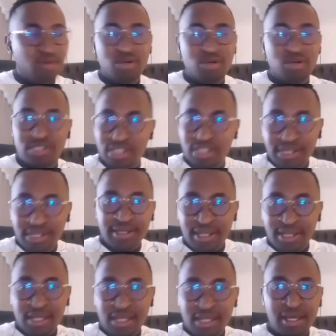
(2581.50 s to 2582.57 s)
that are not
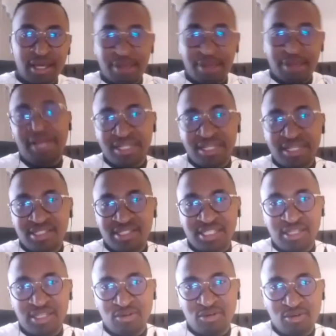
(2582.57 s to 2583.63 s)
uh, uh, uh,
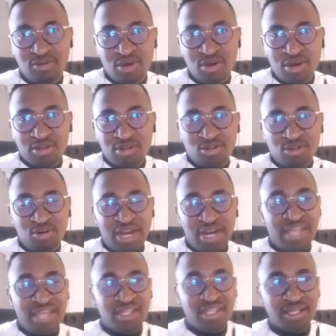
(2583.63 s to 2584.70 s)
balancing. You know, so
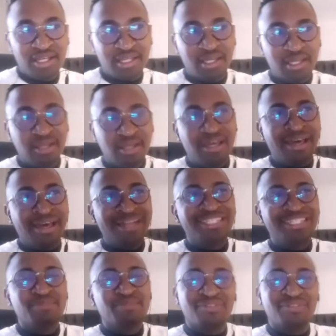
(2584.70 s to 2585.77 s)
mm. I think
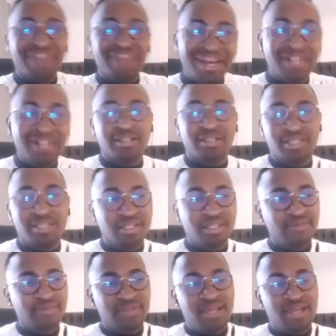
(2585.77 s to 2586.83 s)
mm. in terms of health
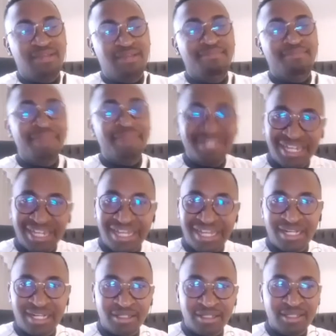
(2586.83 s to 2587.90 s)
and mental
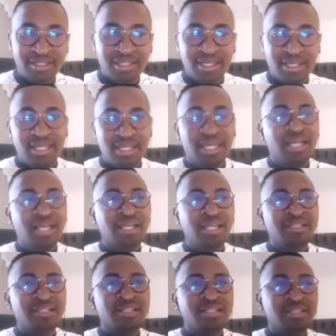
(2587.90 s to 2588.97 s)
health,
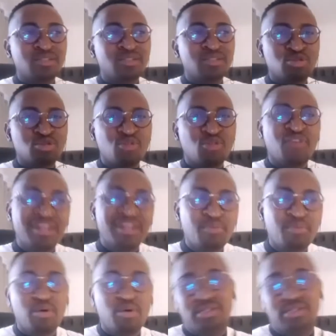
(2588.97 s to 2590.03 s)
it, it, it's also
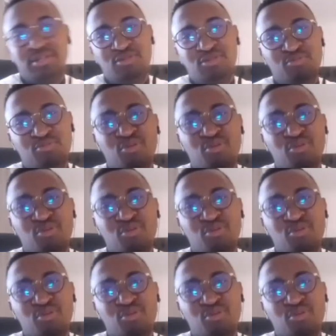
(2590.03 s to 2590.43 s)
very important